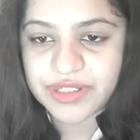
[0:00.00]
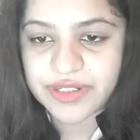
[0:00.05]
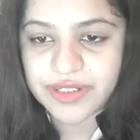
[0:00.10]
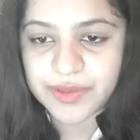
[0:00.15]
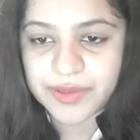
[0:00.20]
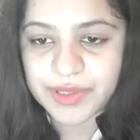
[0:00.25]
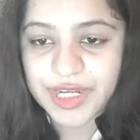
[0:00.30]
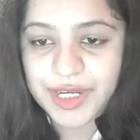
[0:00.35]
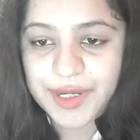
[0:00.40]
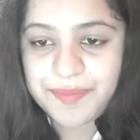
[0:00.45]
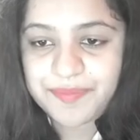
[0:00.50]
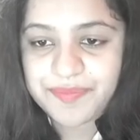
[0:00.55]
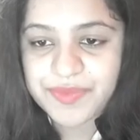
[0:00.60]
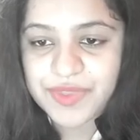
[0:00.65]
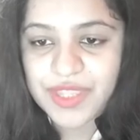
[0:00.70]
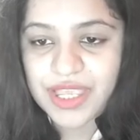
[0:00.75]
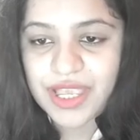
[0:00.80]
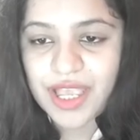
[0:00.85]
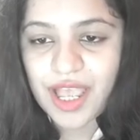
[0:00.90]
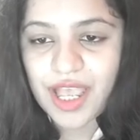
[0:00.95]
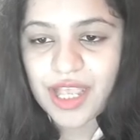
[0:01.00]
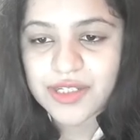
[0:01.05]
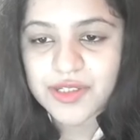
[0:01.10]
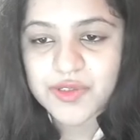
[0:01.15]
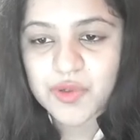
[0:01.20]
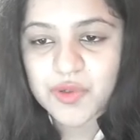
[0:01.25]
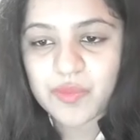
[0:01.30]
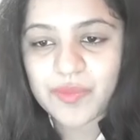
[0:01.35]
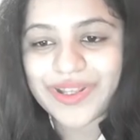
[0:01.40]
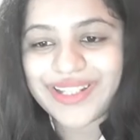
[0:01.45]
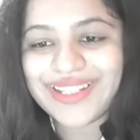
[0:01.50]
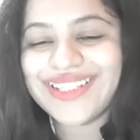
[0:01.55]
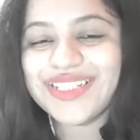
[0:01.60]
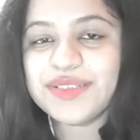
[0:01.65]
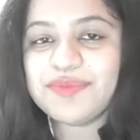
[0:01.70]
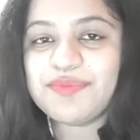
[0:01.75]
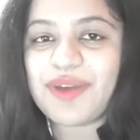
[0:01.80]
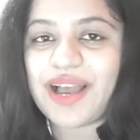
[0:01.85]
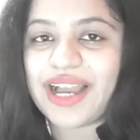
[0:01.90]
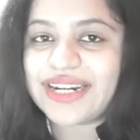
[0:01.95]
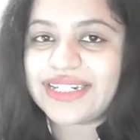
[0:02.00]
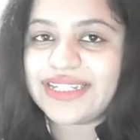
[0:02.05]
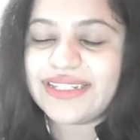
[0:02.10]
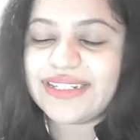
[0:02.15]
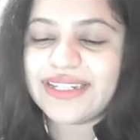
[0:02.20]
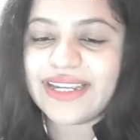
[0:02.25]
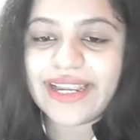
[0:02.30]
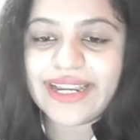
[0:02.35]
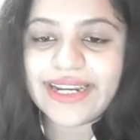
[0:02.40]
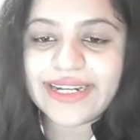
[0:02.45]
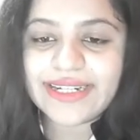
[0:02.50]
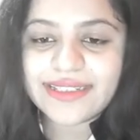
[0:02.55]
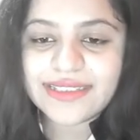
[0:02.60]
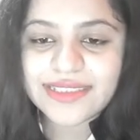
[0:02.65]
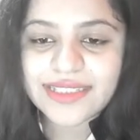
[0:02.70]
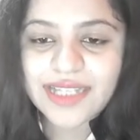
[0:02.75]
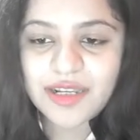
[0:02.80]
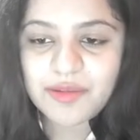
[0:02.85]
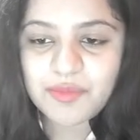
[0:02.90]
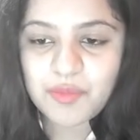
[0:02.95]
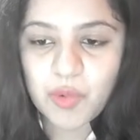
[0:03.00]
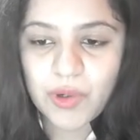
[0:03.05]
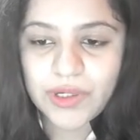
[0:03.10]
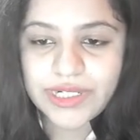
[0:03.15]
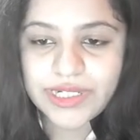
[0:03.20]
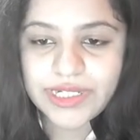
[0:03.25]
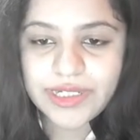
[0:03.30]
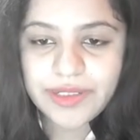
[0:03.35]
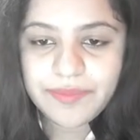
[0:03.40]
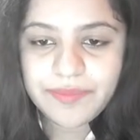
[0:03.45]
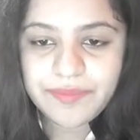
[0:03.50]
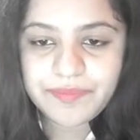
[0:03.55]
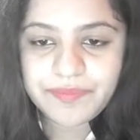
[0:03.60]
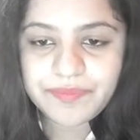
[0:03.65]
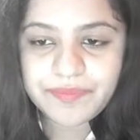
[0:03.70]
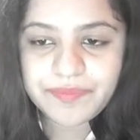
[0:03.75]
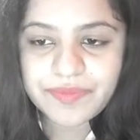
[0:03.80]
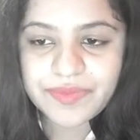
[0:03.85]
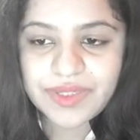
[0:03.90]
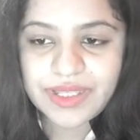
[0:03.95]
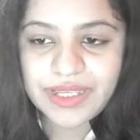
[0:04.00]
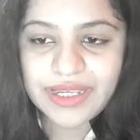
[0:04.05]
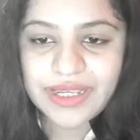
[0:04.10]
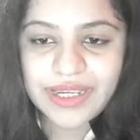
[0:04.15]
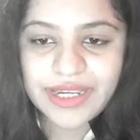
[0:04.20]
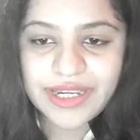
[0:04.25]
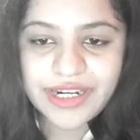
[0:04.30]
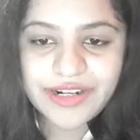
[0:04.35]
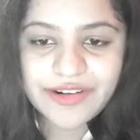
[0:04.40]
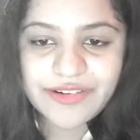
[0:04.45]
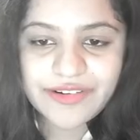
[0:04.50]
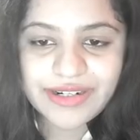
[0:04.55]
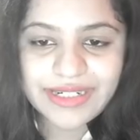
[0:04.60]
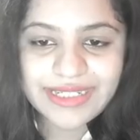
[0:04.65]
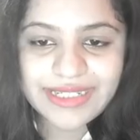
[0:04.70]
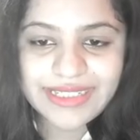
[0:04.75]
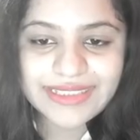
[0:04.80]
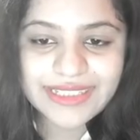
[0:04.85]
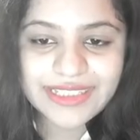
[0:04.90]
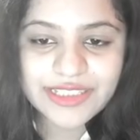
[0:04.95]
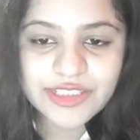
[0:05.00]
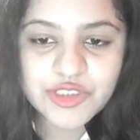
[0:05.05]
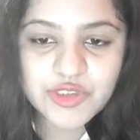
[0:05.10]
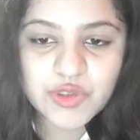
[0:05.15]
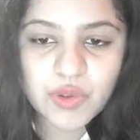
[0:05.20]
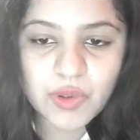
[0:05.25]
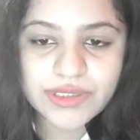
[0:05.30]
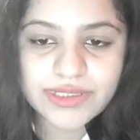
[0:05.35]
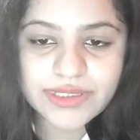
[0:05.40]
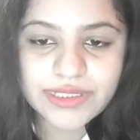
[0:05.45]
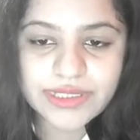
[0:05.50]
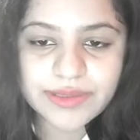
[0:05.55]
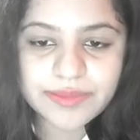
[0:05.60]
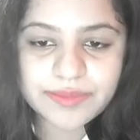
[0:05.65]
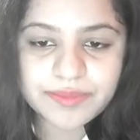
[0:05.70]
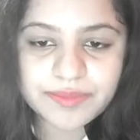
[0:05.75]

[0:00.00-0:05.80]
Okay. So when this bacteria enters our body, it releases toxin.